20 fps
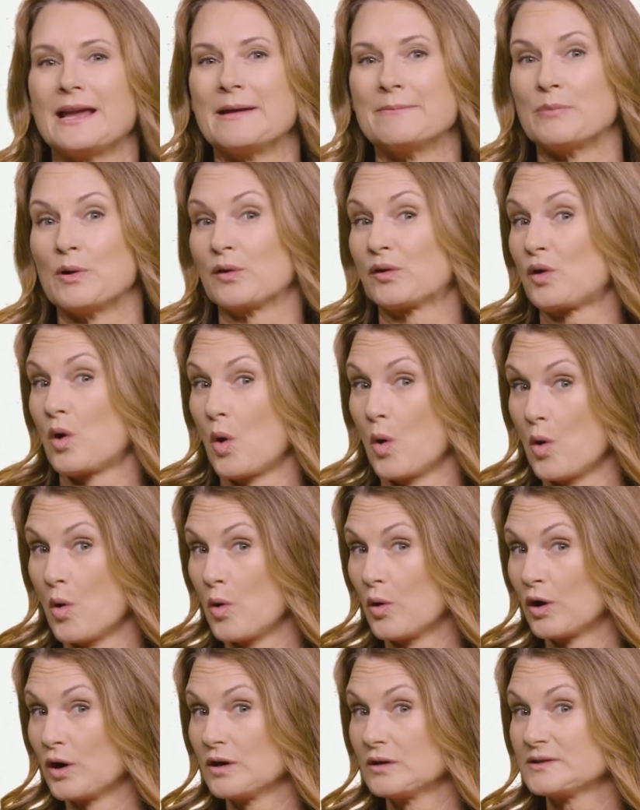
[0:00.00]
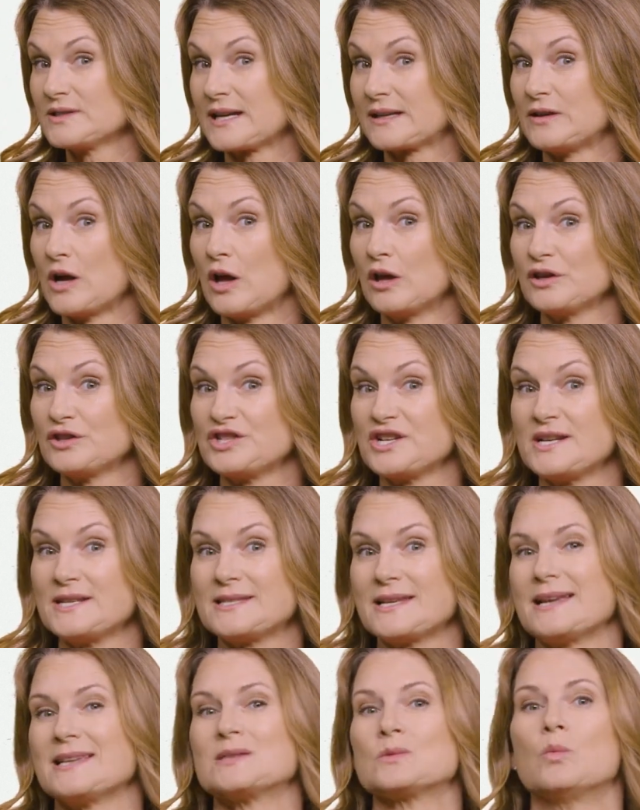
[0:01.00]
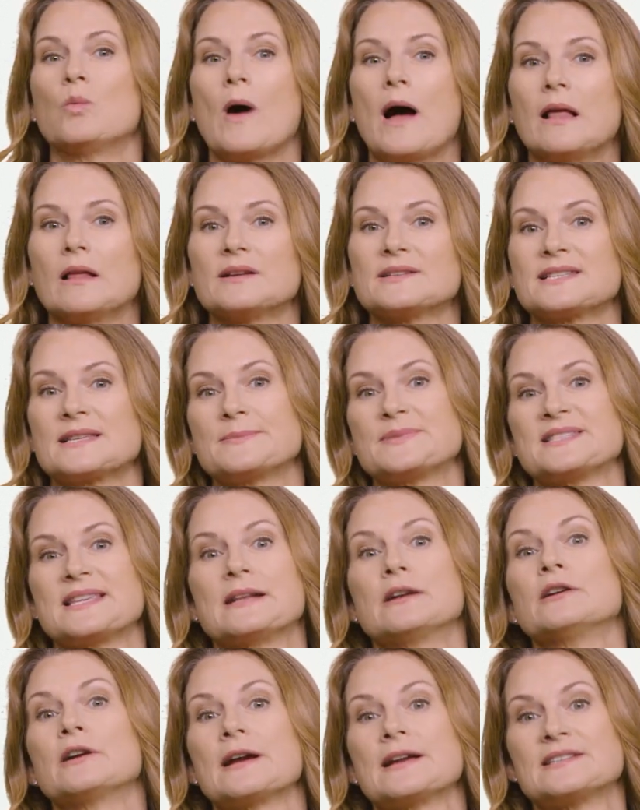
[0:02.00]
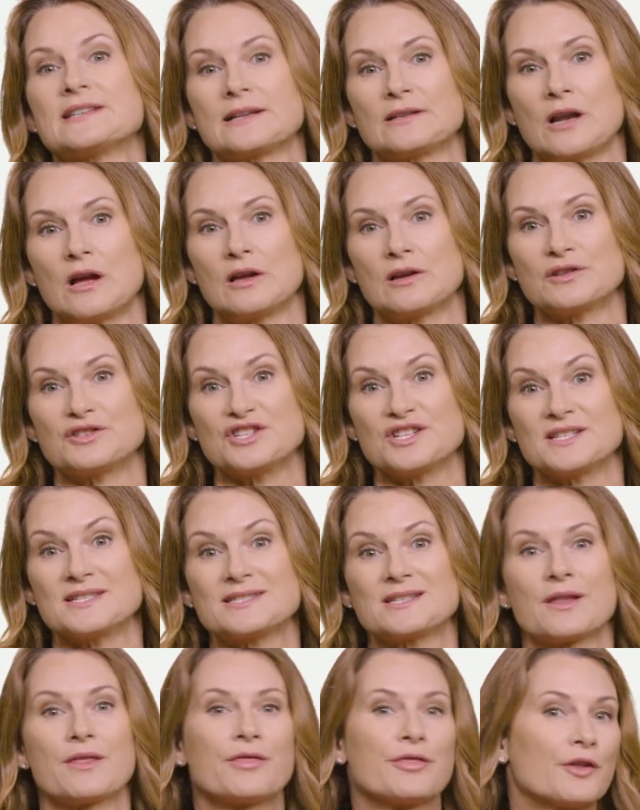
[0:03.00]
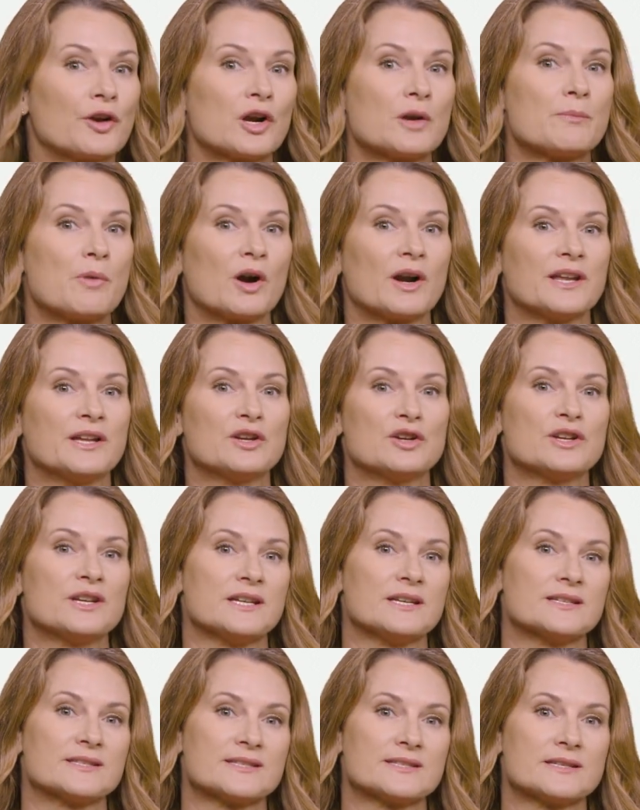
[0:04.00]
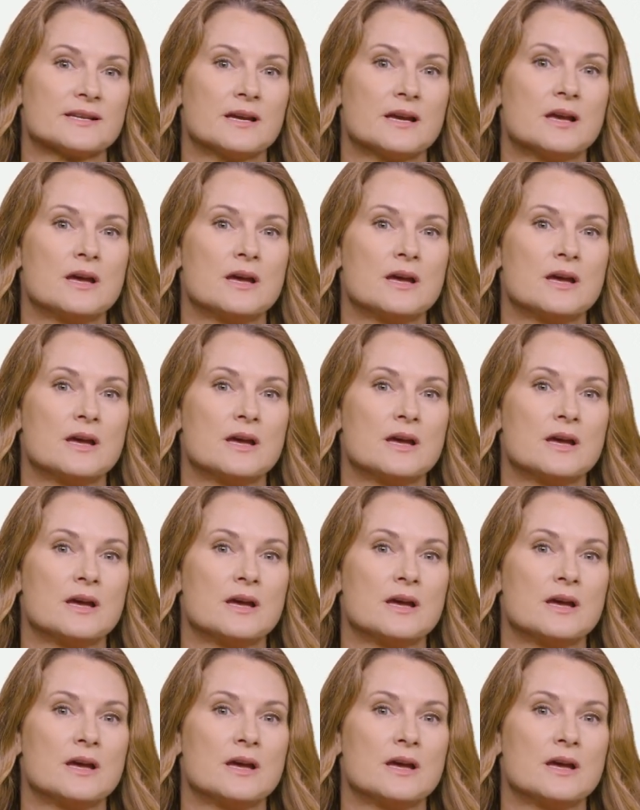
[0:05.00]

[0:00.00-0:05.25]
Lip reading: in both cohort technologies as well as subsidiary technologies to third-party cookies.